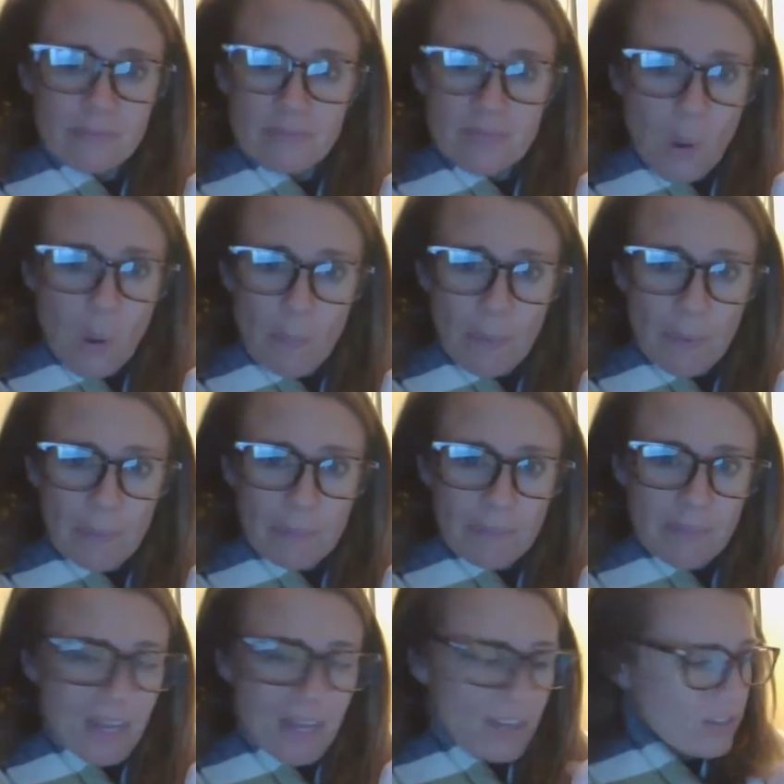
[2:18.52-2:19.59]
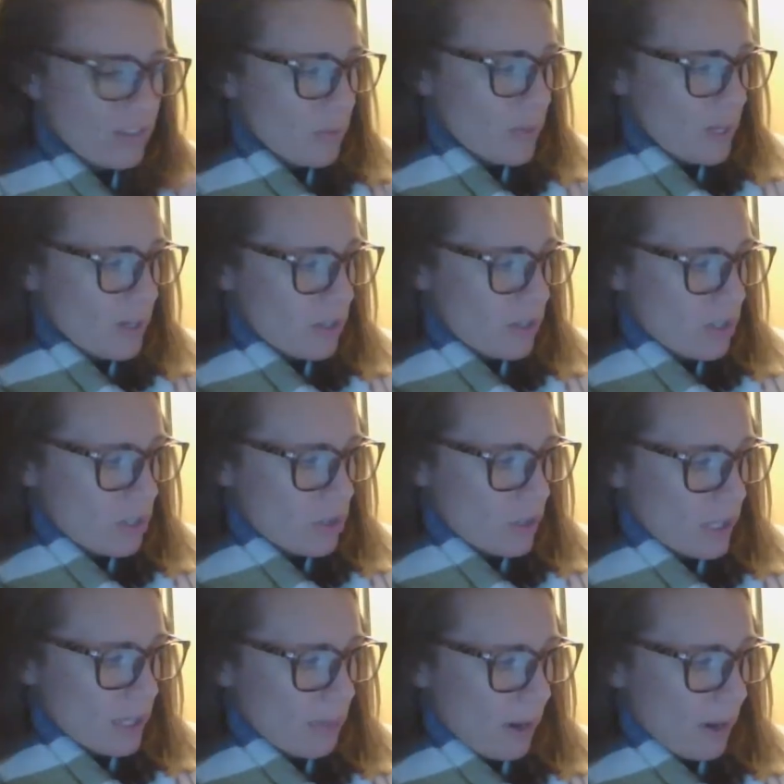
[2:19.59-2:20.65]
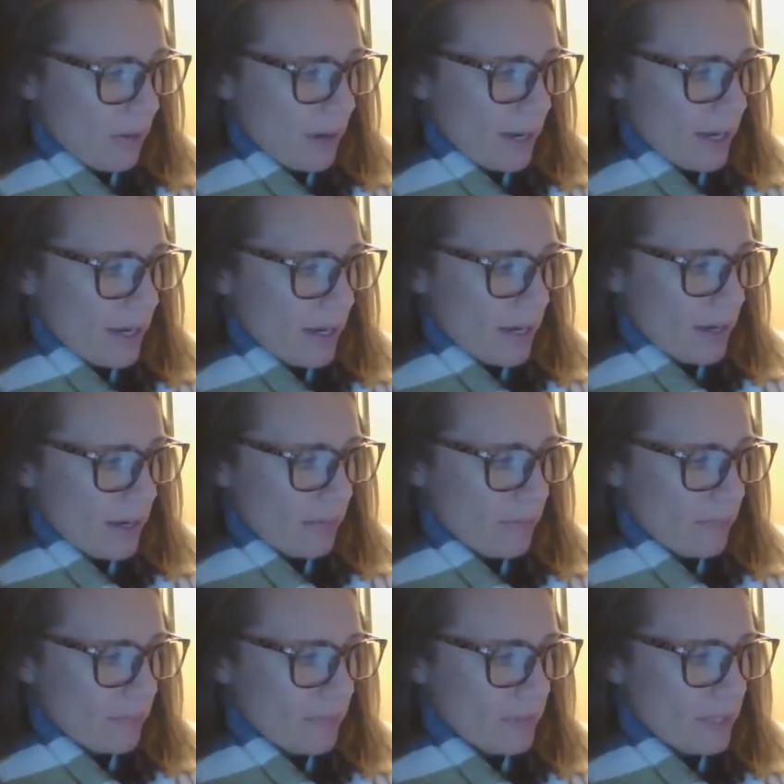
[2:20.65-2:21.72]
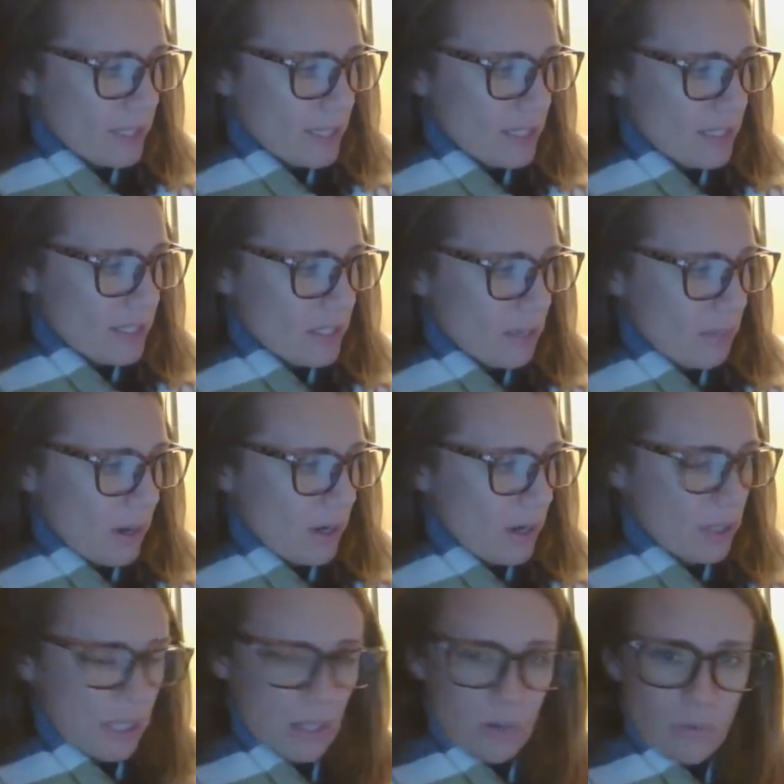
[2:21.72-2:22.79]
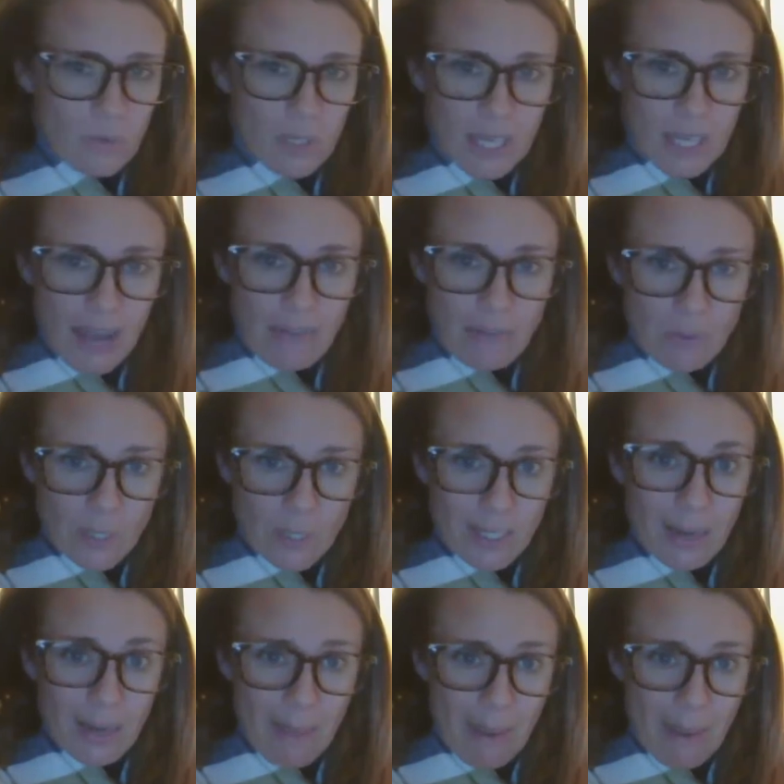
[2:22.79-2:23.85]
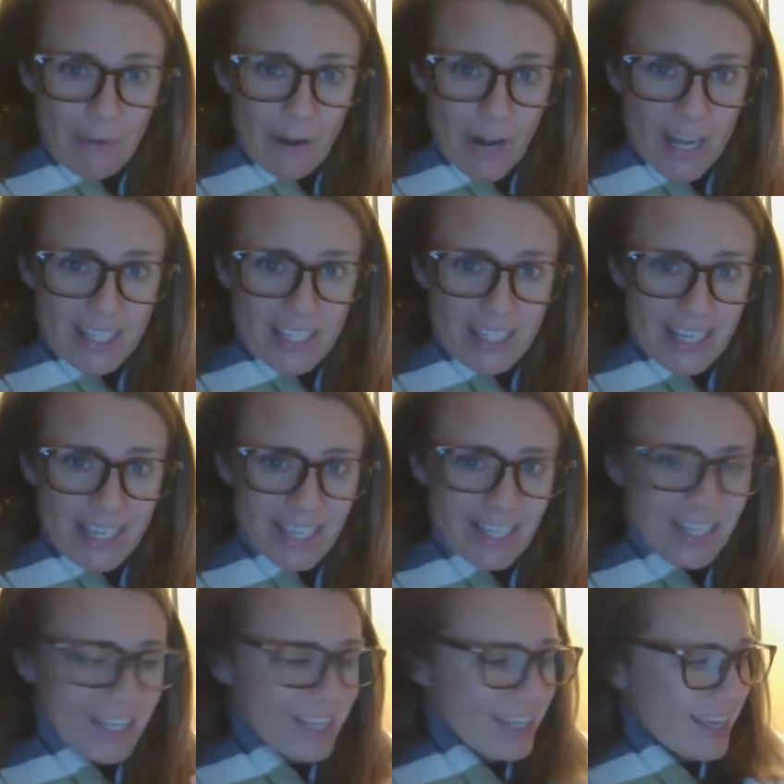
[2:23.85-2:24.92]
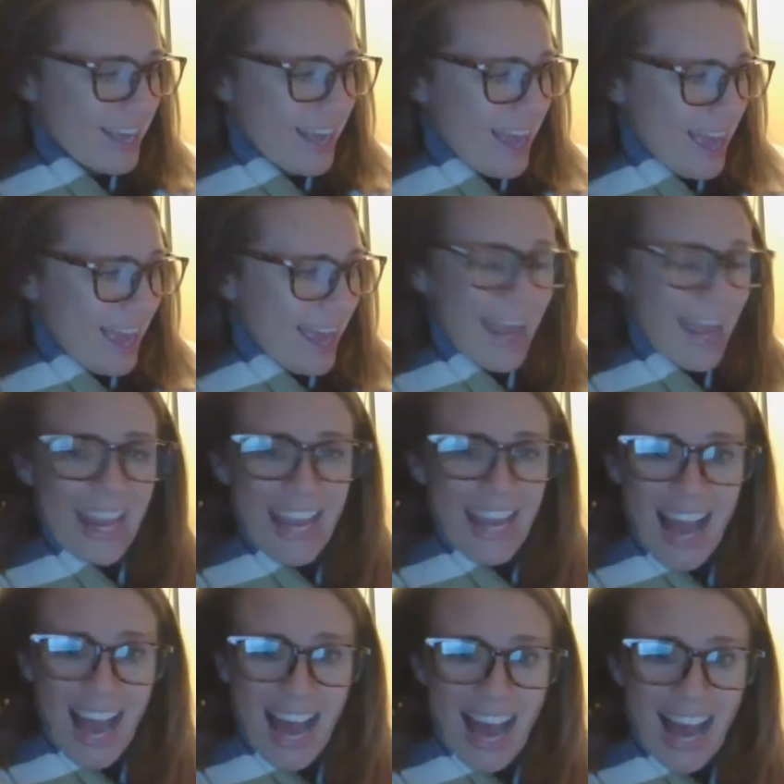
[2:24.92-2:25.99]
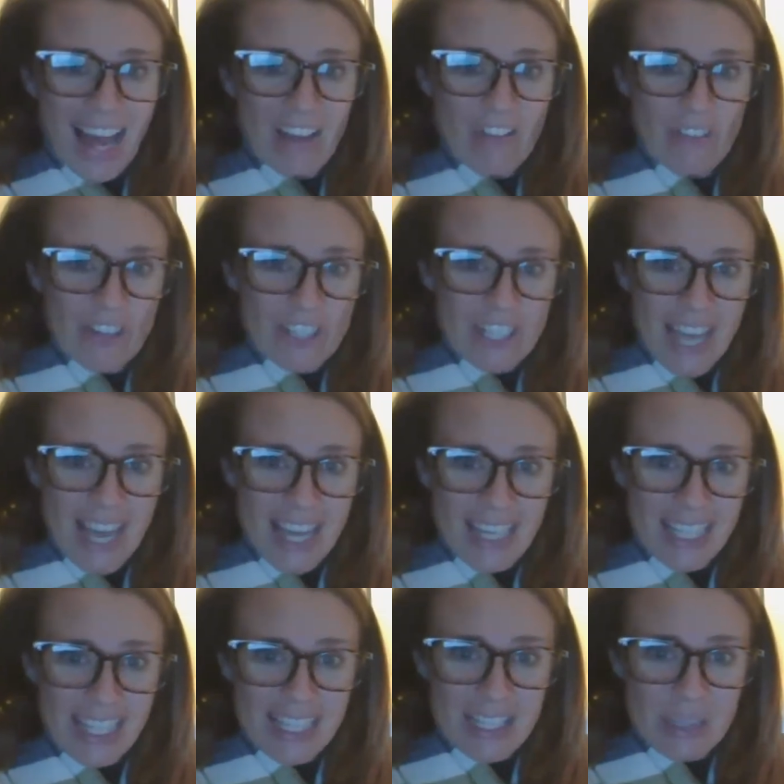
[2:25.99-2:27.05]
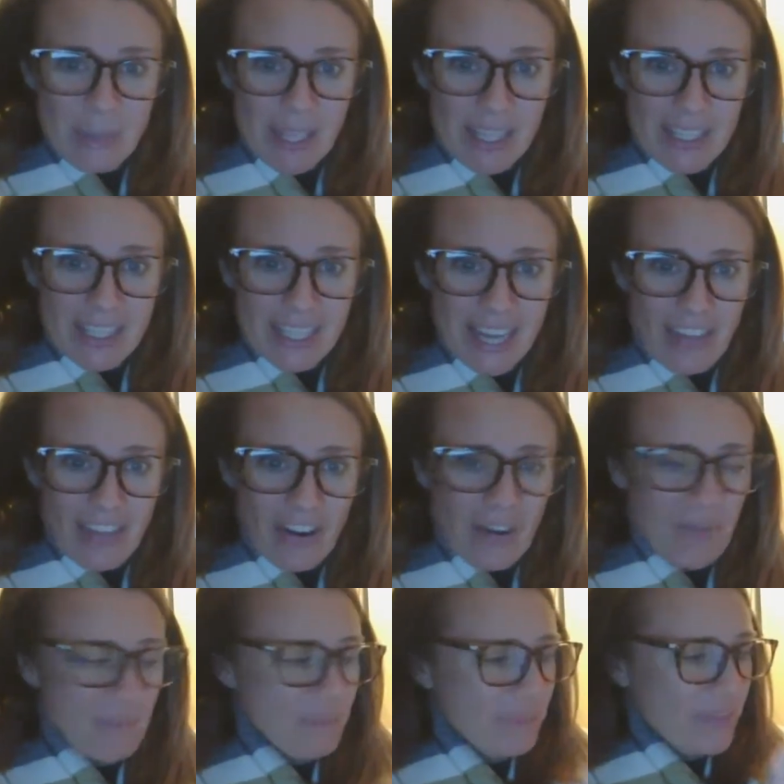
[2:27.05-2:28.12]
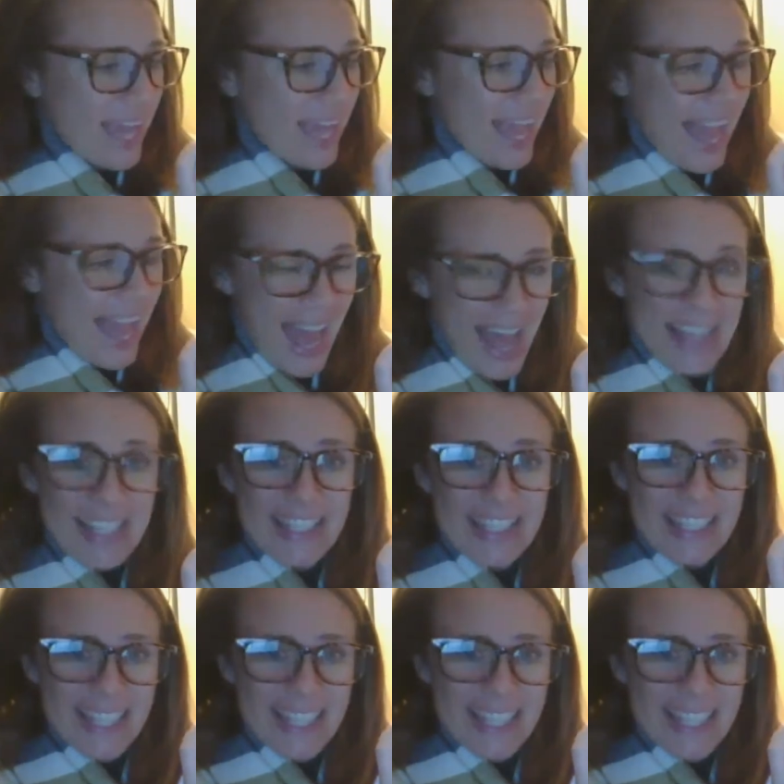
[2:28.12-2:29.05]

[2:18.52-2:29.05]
Nope. So here's the tricky part right here. This is the part that you really have to work on memorizing. AI for said. Let's spell it together. SAID.